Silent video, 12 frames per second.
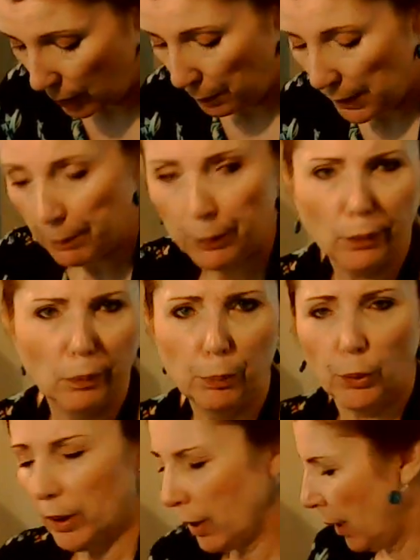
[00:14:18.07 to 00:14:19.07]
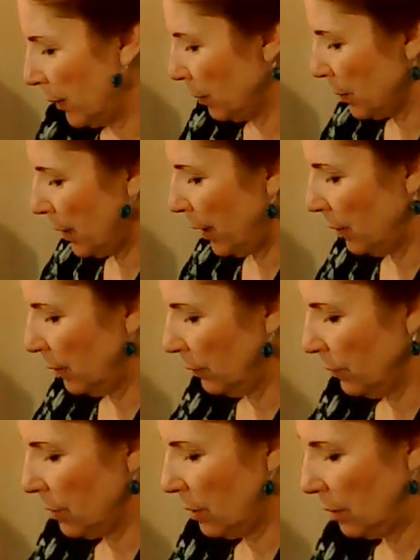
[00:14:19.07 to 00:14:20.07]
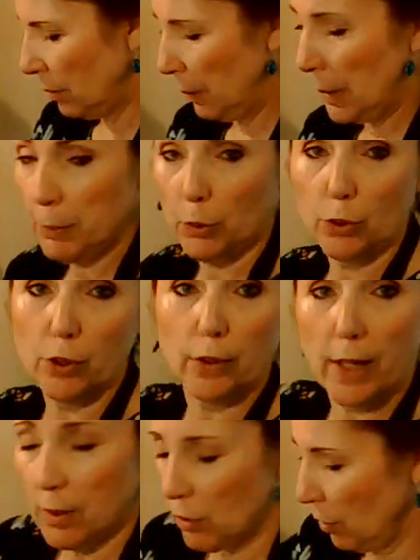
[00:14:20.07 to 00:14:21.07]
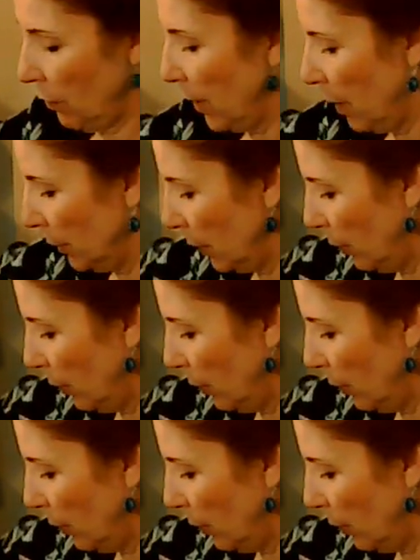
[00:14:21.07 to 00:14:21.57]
the people put it on themselves. People, your guests, your family,